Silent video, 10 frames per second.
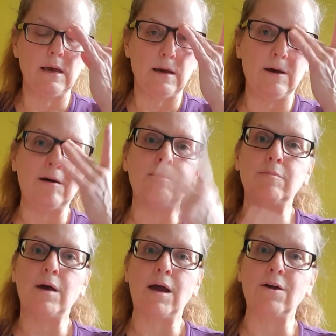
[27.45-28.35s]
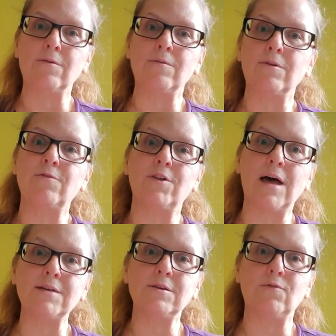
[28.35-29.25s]
Our
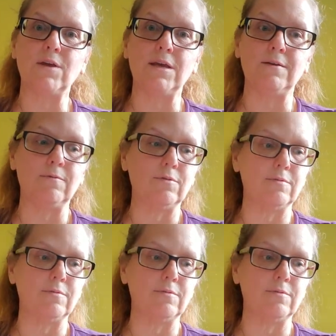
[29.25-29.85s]
philosophy